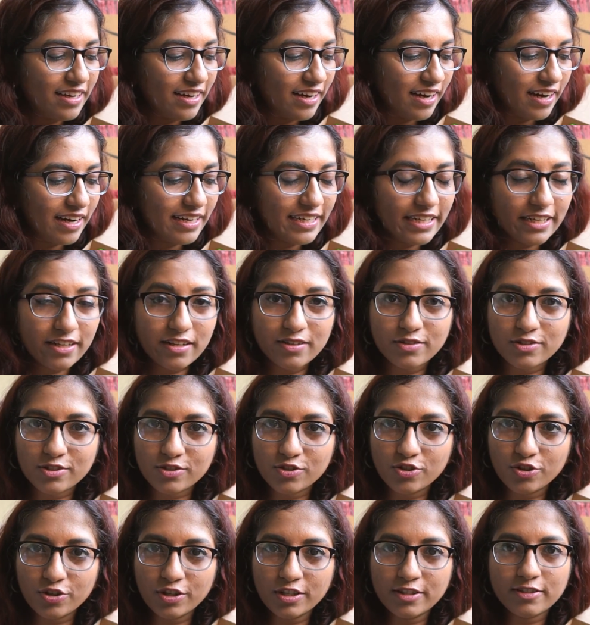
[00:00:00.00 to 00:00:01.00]
uh, it looks
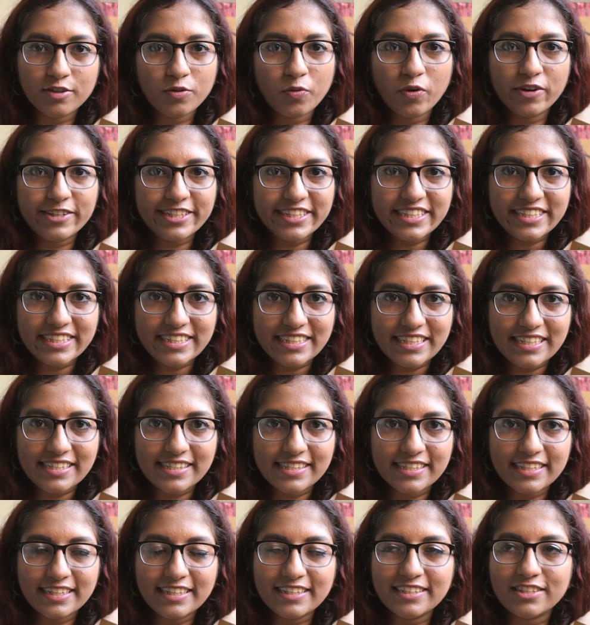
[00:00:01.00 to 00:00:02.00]
good the quality is
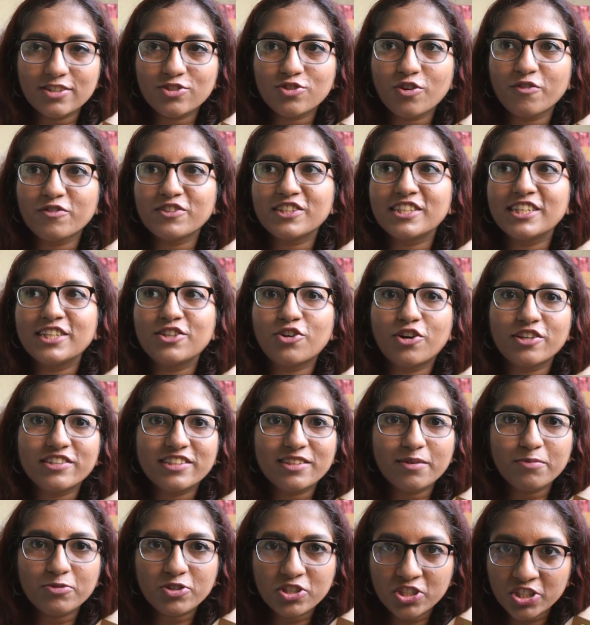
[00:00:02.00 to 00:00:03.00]
decent it's obviously not
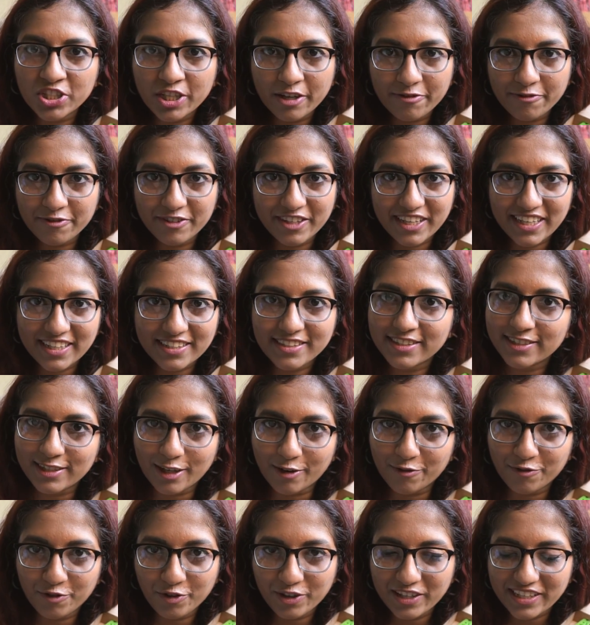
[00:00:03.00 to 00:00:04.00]
some chef grade
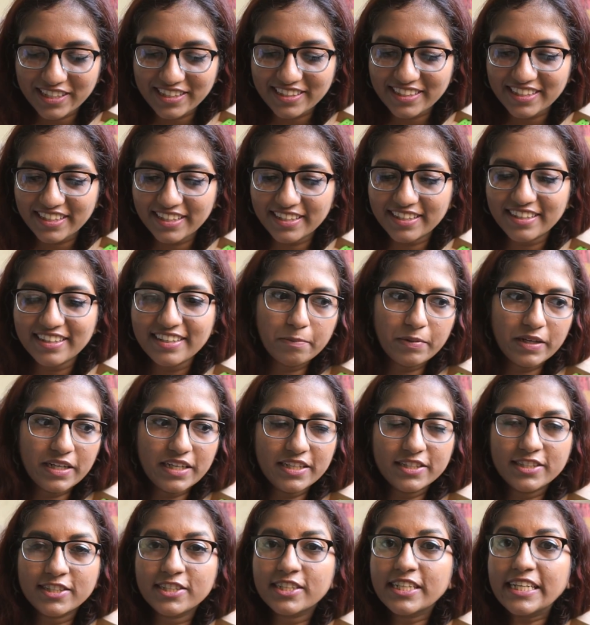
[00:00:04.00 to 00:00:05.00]
stuff or anything but
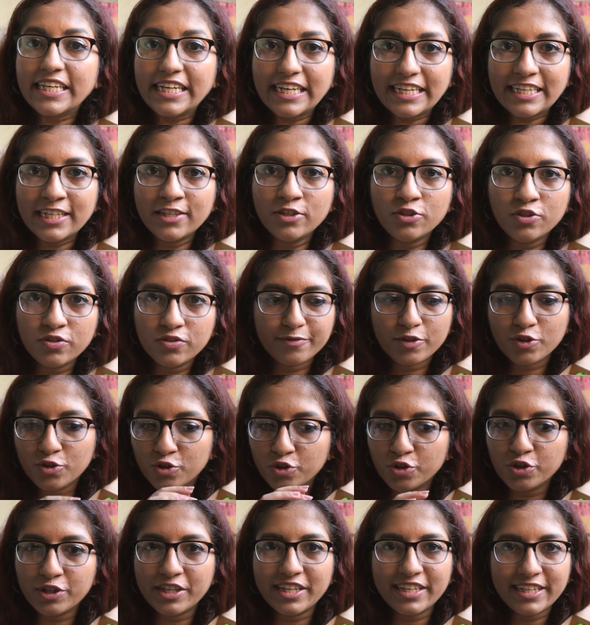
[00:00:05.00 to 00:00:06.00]
it's really
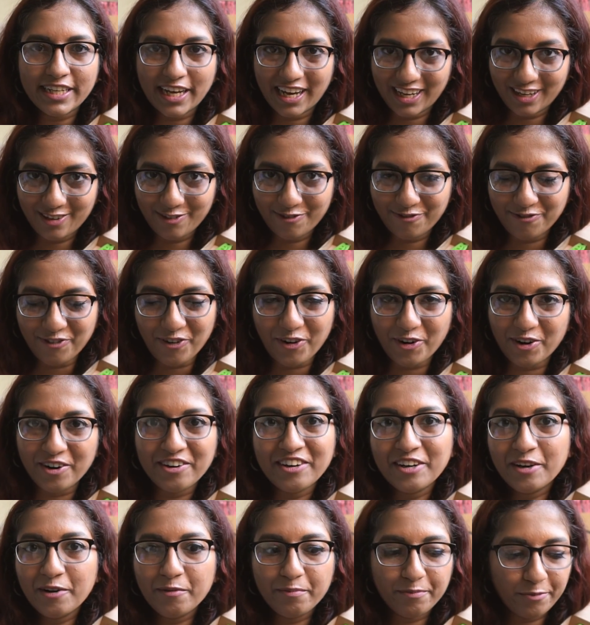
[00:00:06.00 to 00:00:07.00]
good enough for
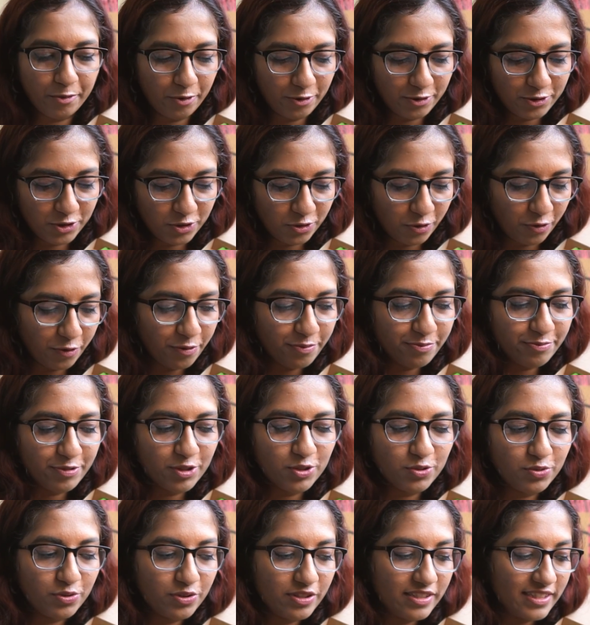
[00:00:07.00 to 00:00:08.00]
most home
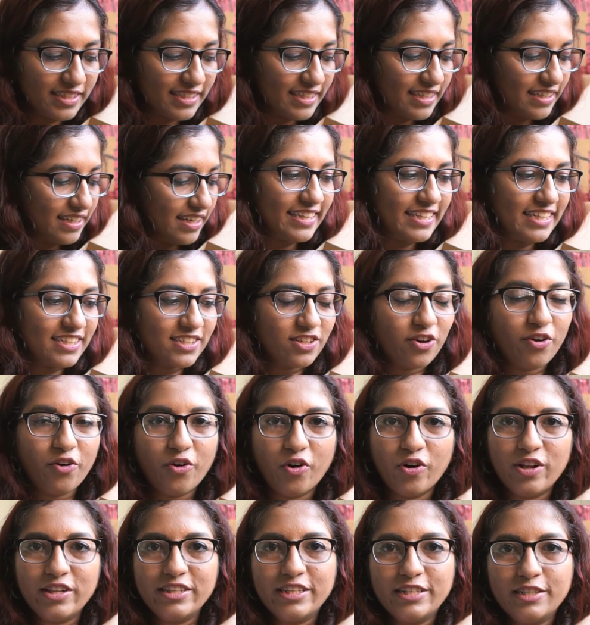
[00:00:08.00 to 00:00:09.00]
use these are
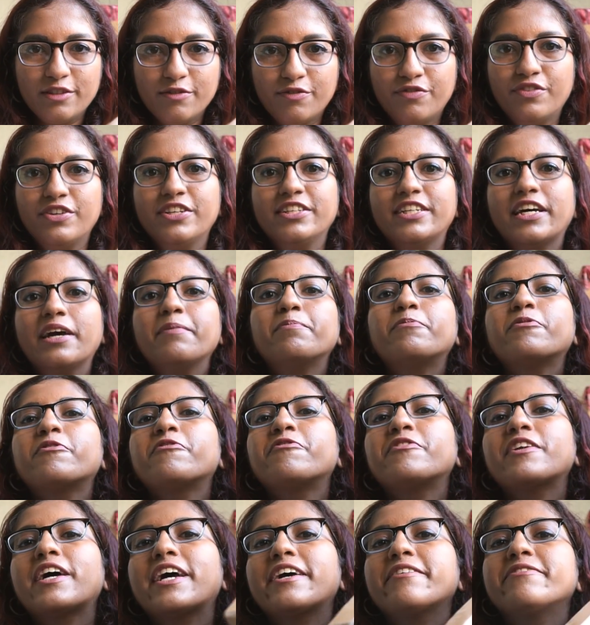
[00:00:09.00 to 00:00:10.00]
all the different type
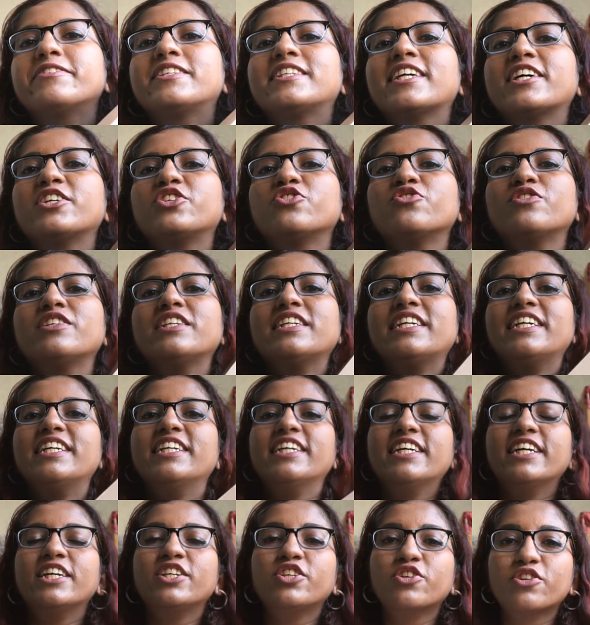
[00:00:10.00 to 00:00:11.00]
of knives that you need
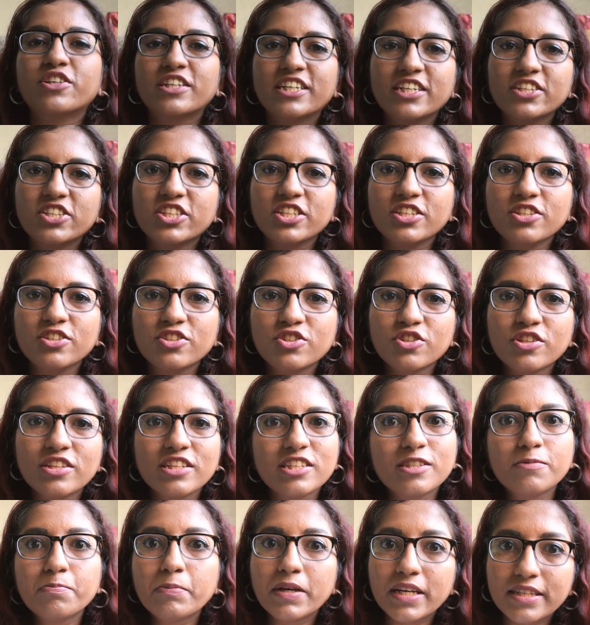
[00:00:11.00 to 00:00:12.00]
in your kitchen so
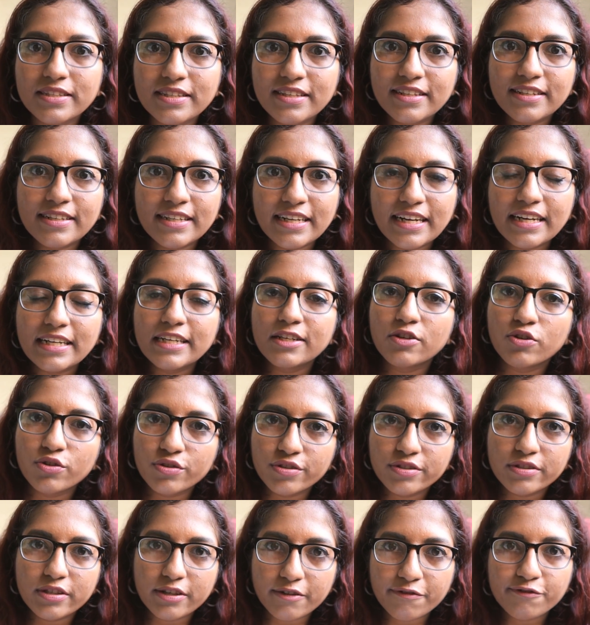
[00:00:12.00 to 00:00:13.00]
this makes a really
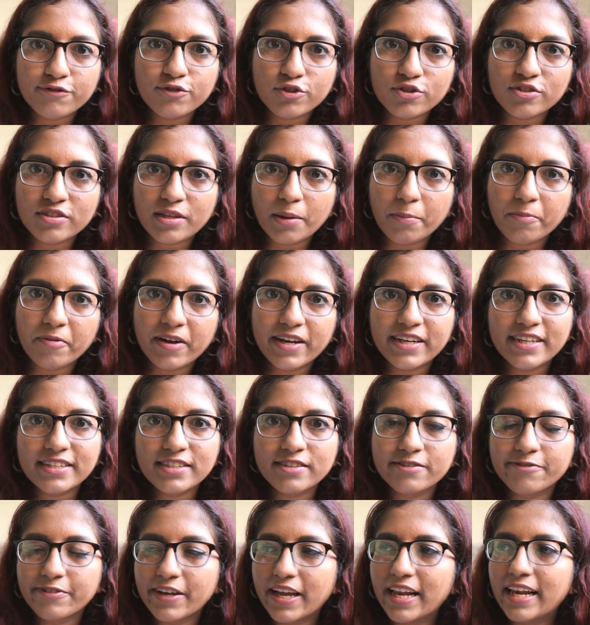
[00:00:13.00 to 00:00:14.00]
good gift to someone
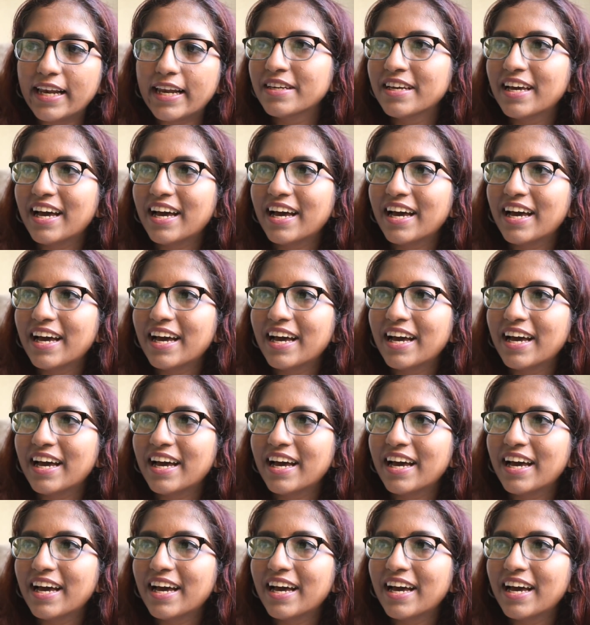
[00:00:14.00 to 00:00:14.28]
as well